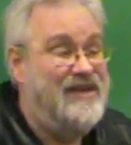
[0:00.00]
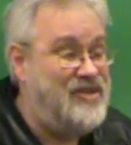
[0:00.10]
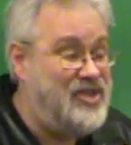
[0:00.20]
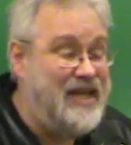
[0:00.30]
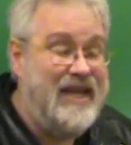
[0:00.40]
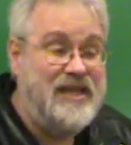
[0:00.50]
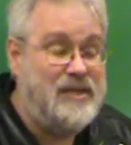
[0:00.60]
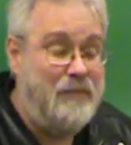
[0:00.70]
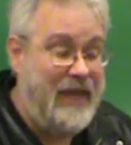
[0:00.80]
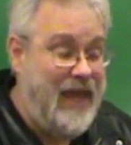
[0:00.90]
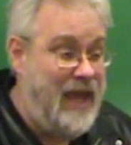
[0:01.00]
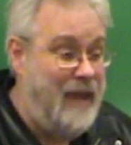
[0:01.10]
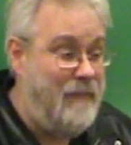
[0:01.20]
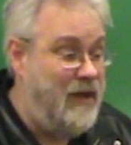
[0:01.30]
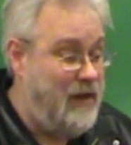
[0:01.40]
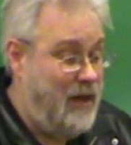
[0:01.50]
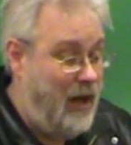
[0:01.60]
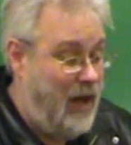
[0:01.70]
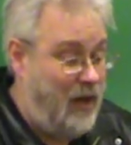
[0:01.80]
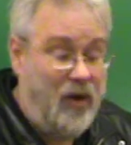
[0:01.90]
Cities became
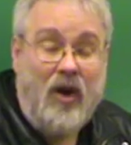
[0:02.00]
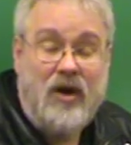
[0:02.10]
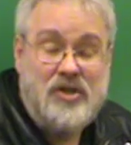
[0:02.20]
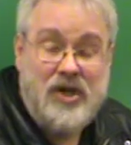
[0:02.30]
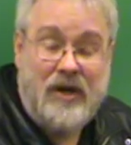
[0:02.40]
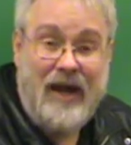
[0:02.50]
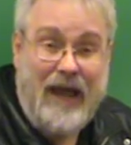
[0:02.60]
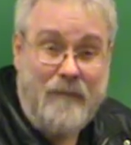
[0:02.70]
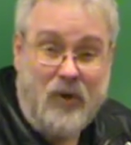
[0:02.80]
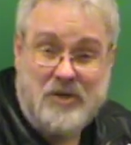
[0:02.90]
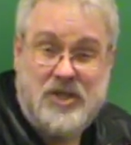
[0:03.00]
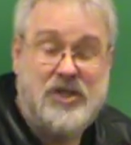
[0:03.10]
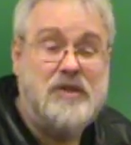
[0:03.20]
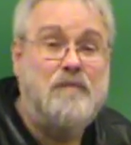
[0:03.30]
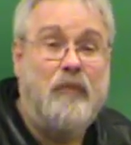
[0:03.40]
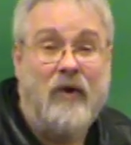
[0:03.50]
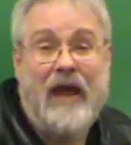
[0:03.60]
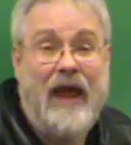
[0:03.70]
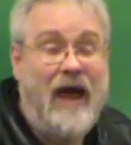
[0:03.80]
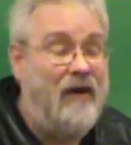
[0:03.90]
larger and more
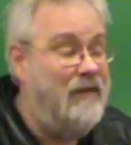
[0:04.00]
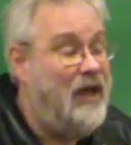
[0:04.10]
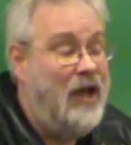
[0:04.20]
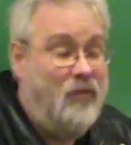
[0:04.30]
spread out.